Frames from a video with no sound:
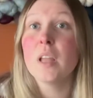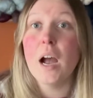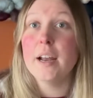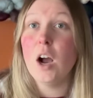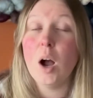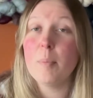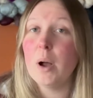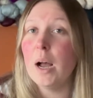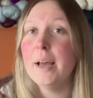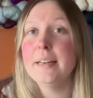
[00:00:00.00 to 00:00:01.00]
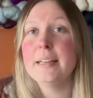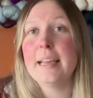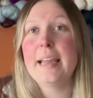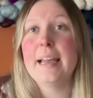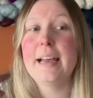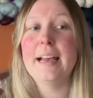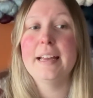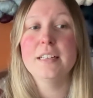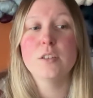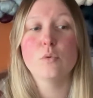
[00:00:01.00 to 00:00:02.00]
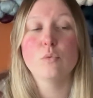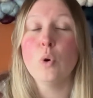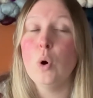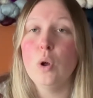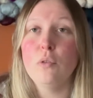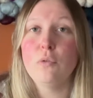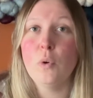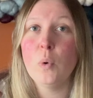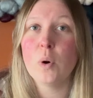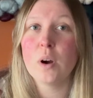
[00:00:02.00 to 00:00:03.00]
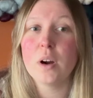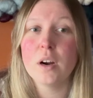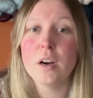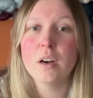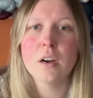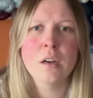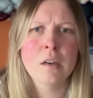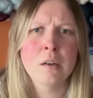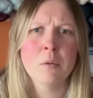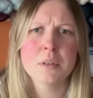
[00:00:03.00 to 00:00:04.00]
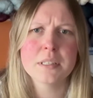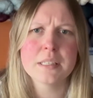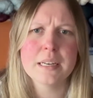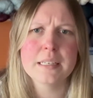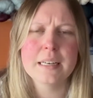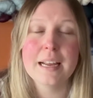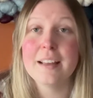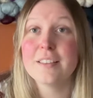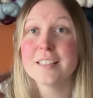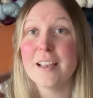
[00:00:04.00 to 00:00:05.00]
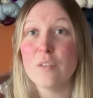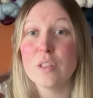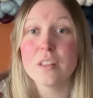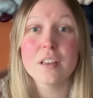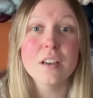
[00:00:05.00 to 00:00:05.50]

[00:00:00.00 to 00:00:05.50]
I'd hop on and roll for, what's the date today? The 7th.